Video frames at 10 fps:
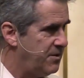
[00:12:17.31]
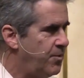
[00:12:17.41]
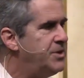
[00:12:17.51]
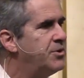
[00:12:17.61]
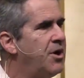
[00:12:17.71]

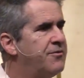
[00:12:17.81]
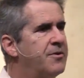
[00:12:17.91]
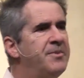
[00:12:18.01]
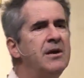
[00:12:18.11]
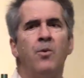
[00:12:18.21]
When you go
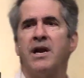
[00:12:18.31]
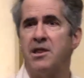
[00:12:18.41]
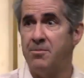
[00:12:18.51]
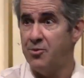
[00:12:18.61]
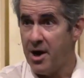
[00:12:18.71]
from being one of
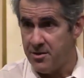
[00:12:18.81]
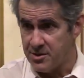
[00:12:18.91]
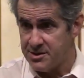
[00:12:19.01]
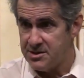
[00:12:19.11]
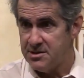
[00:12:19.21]
the
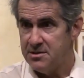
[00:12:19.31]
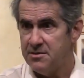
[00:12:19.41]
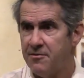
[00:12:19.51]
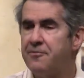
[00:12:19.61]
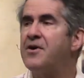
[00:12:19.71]
brothers,
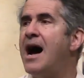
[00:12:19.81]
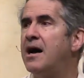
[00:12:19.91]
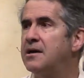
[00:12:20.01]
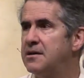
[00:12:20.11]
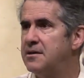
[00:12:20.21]

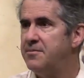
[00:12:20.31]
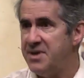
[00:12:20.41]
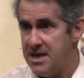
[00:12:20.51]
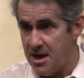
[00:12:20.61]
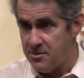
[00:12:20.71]
Fra
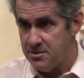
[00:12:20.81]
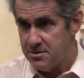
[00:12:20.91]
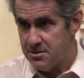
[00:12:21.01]
Pio.